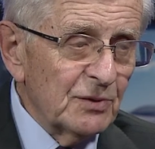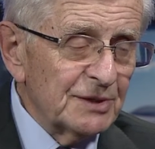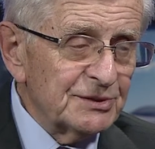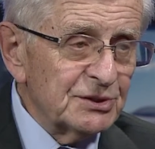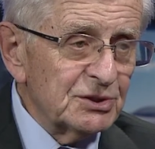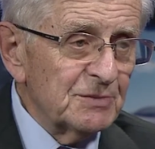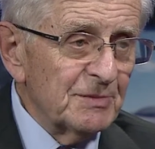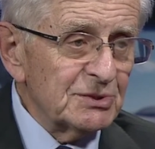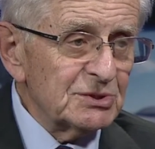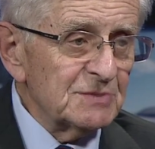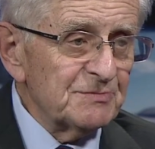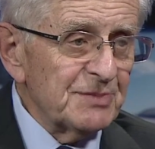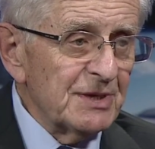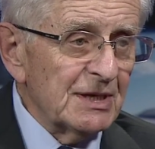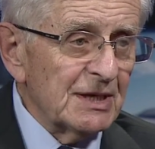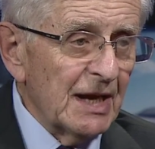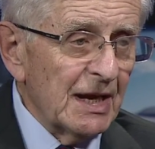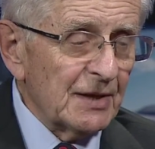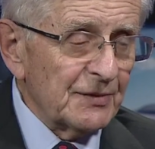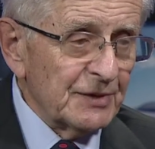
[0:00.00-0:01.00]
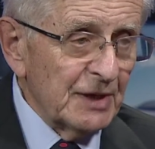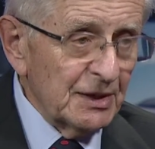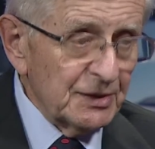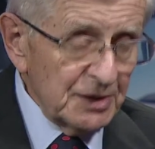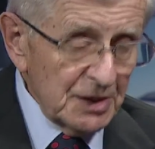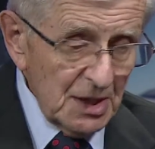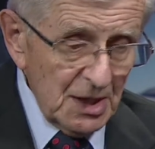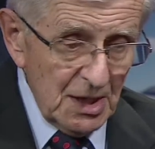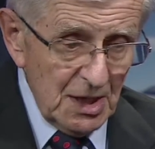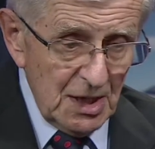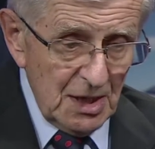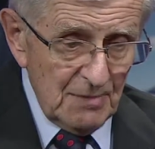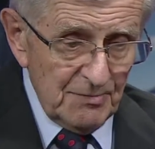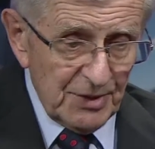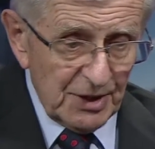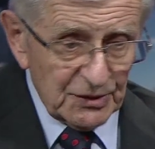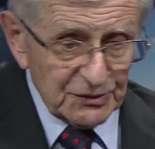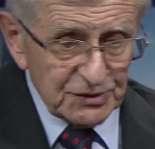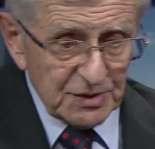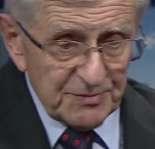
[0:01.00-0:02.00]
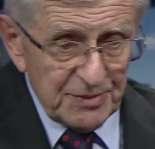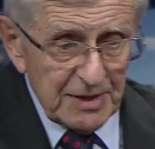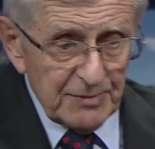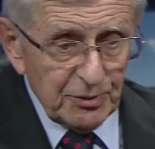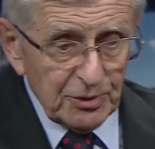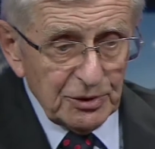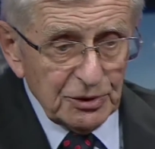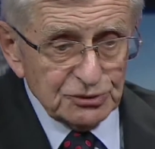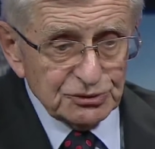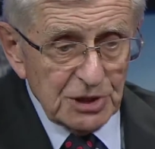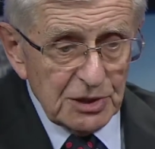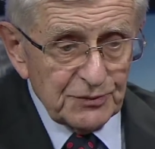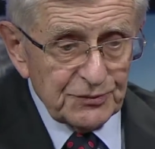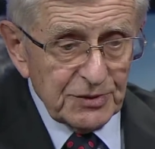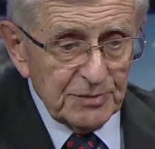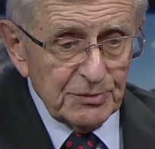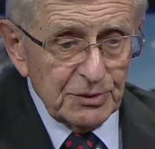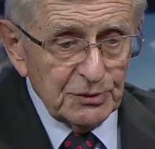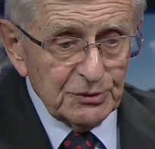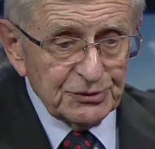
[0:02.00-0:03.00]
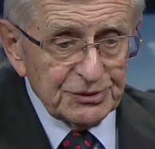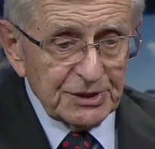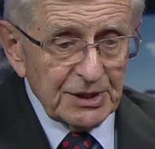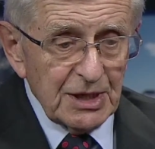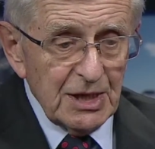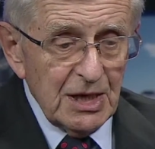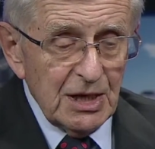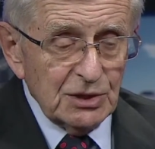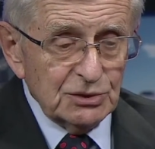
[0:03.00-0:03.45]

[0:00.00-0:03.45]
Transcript: I said, you mustn't be like that, because the people who wrote the music